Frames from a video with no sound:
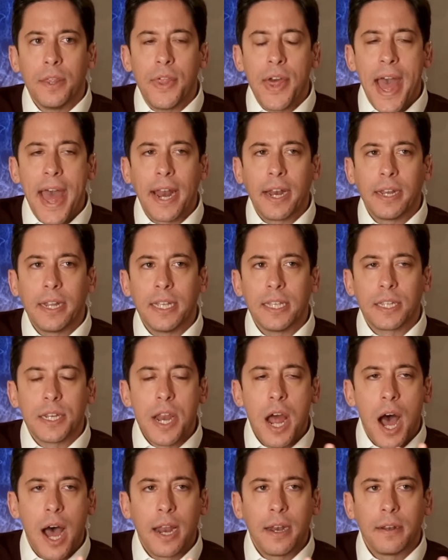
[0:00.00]
that is
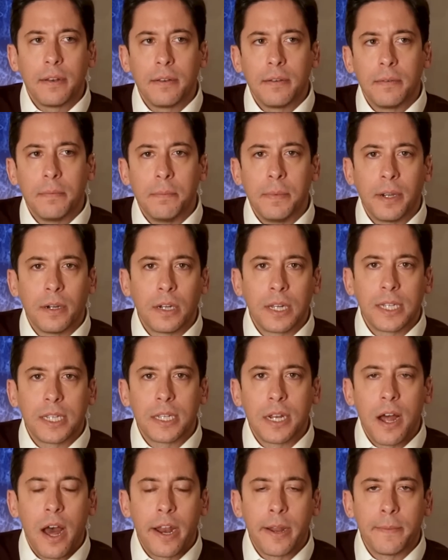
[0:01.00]
not merely
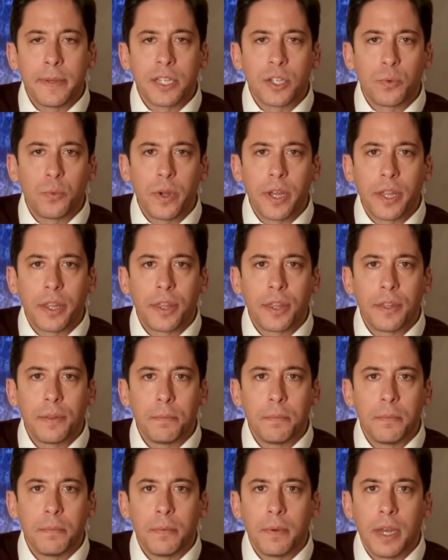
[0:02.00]
synonymous with
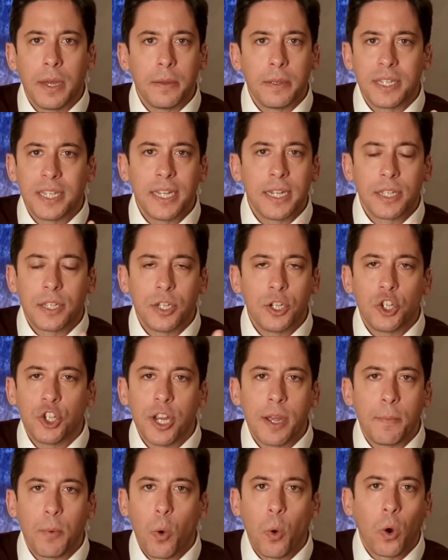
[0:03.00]
uh,
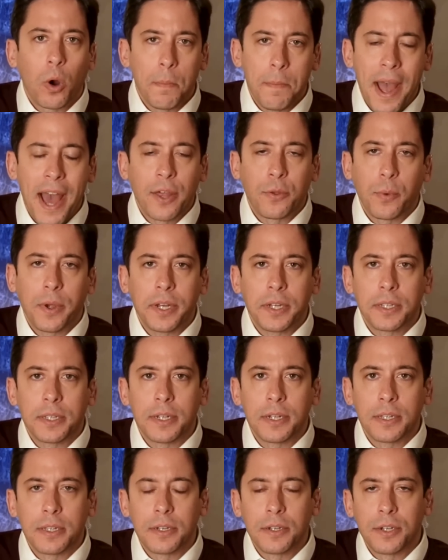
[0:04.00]
citizenship or a pathway to
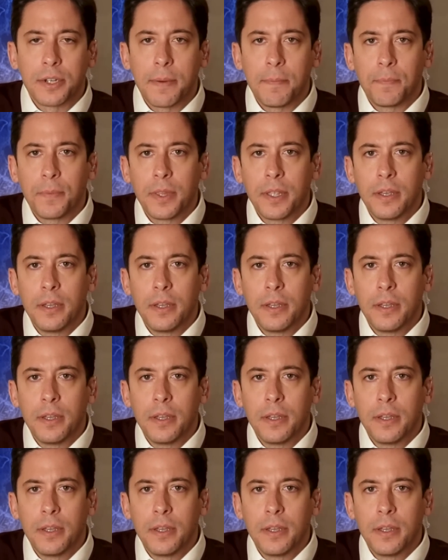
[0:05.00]
citizenship?